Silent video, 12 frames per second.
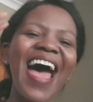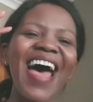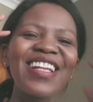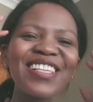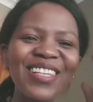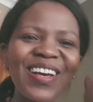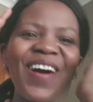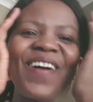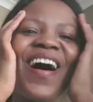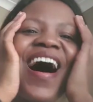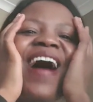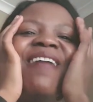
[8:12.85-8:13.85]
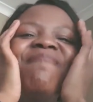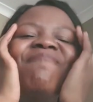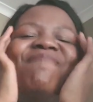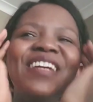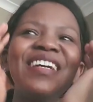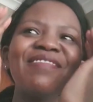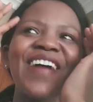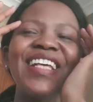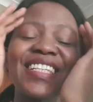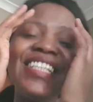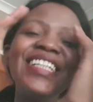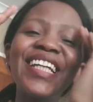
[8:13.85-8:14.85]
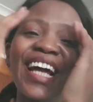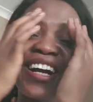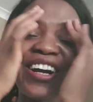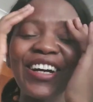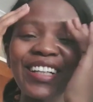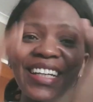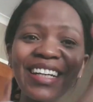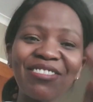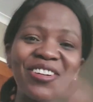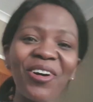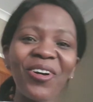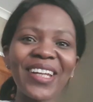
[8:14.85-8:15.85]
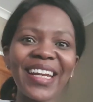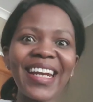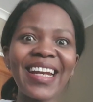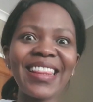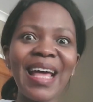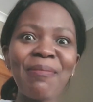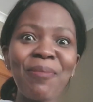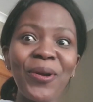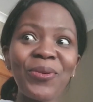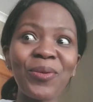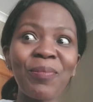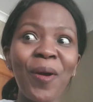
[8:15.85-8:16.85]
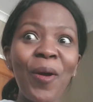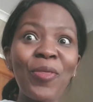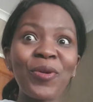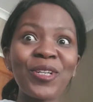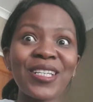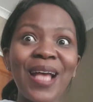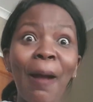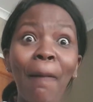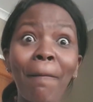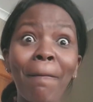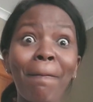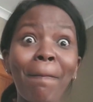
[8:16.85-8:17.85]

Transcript: And so me and my senior like couldn't even hold it in at that point. We both were just like...